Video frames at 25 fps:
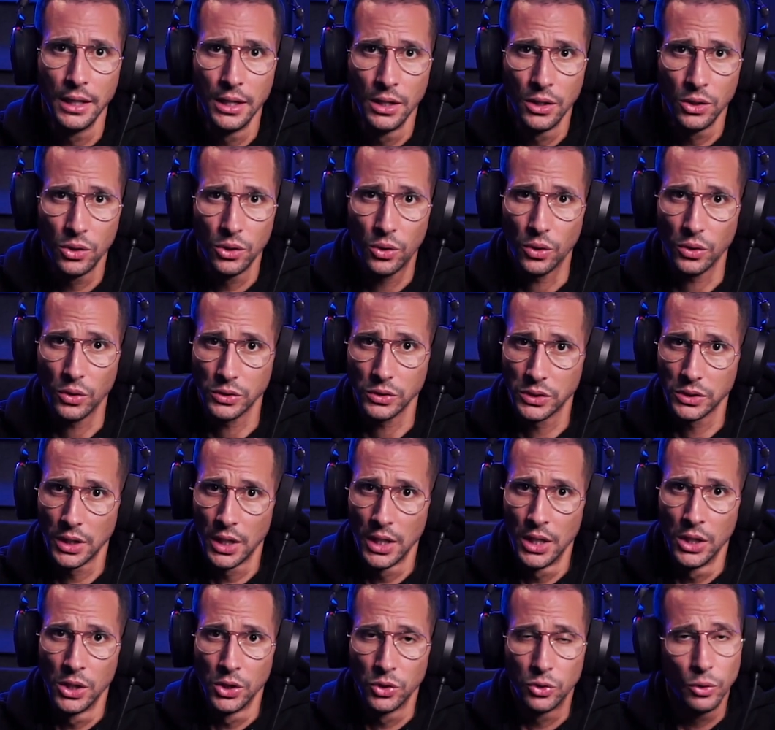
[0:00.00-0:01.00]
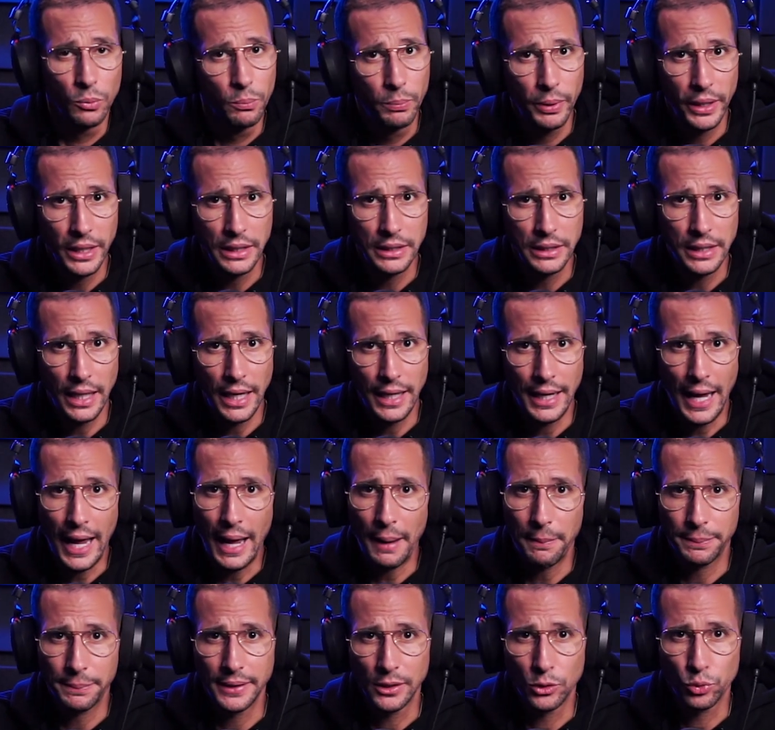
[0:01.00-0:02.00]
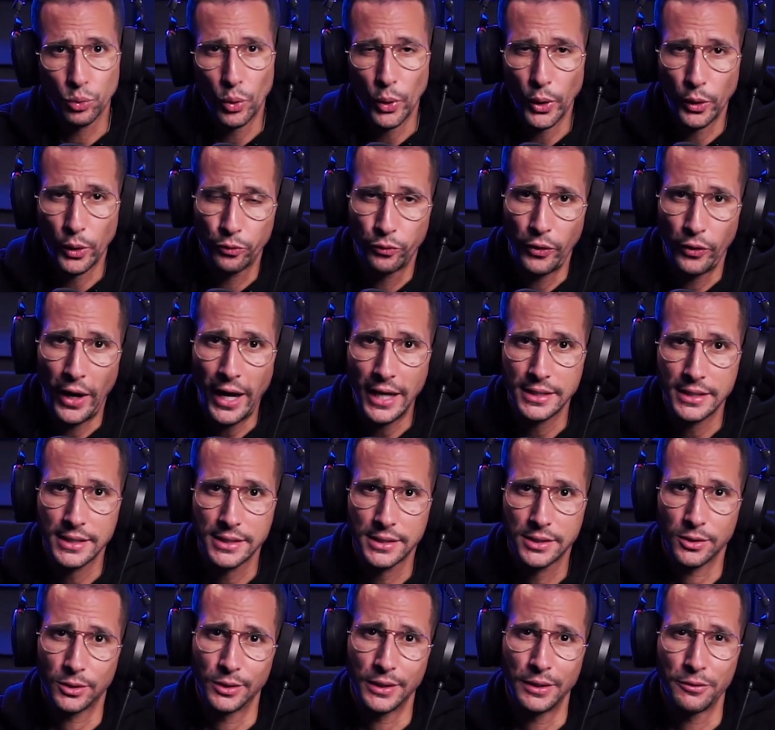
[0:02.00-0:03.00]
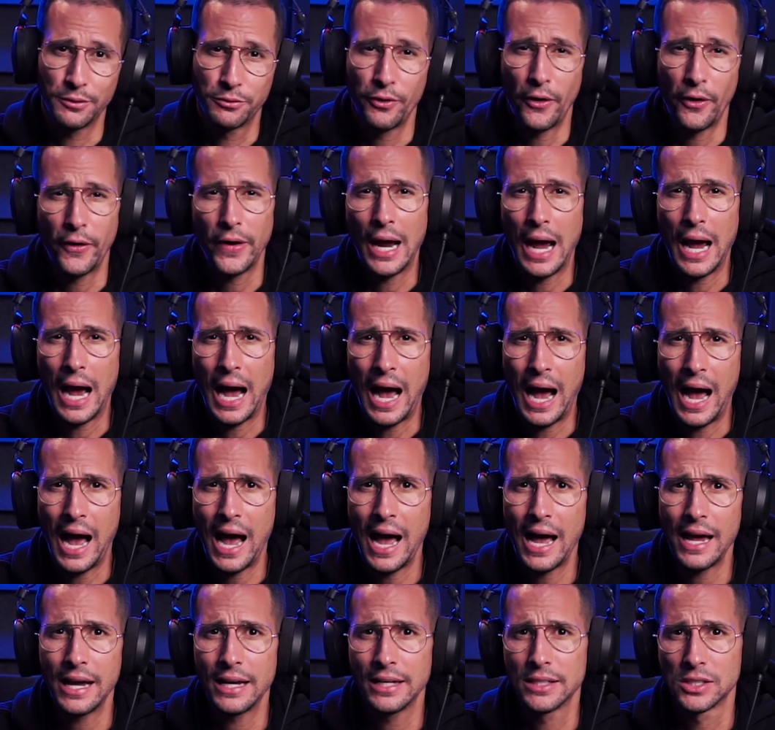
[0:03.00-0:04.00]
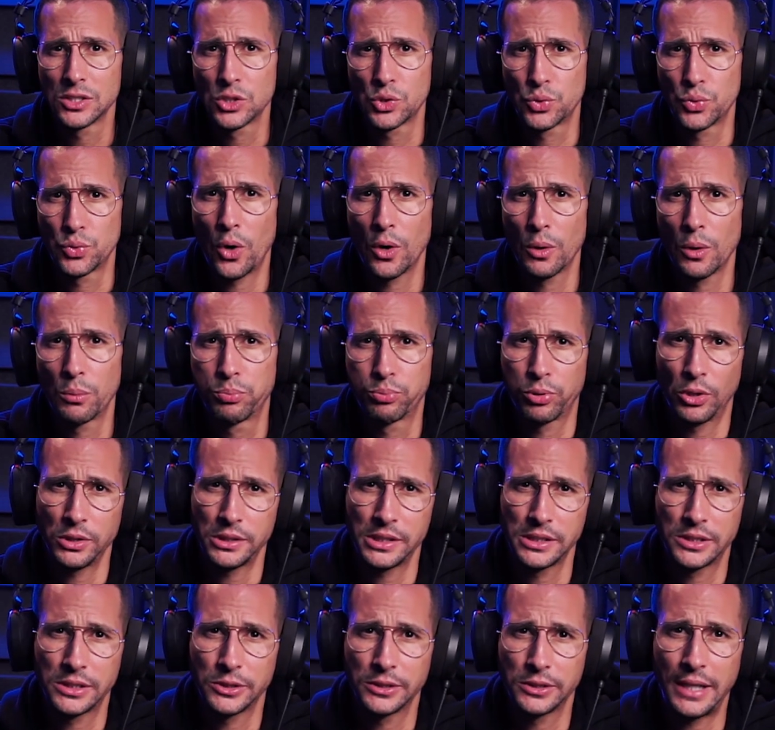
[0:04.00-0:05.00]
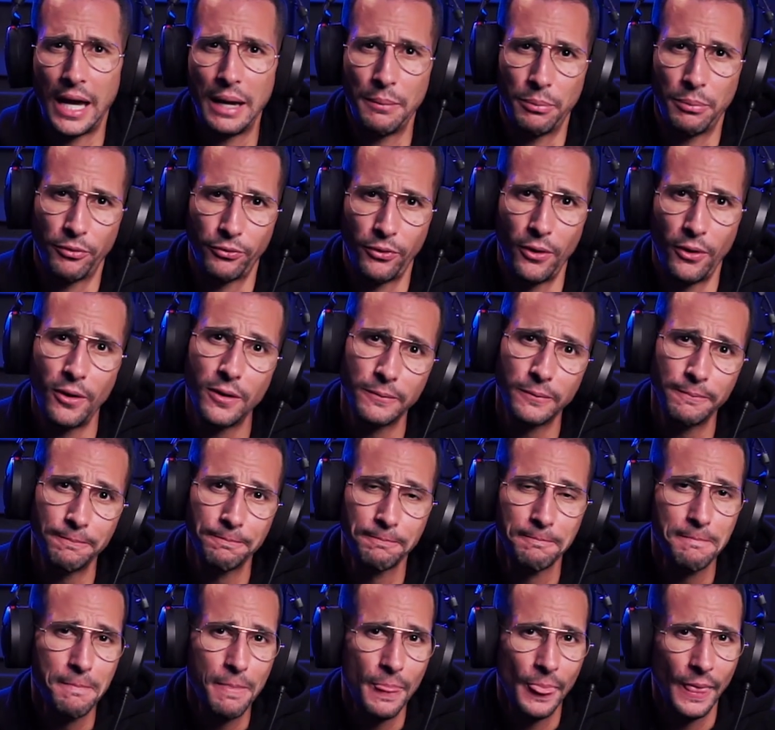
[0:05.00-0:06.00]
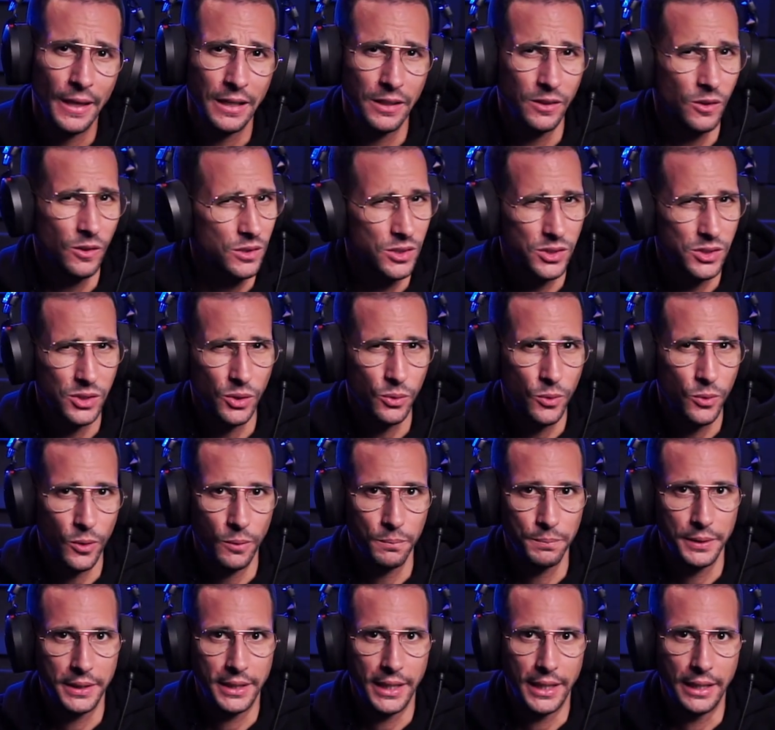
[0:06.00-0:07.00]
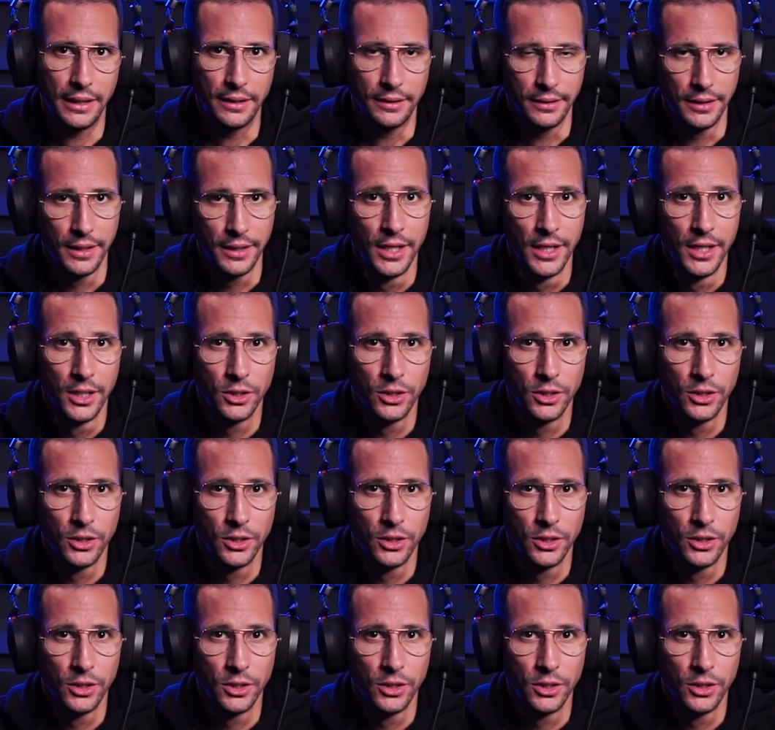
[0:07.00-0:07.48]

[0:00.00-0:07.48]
Because to build an app that works fast on a very high, strong processor type of phone, not so complicated.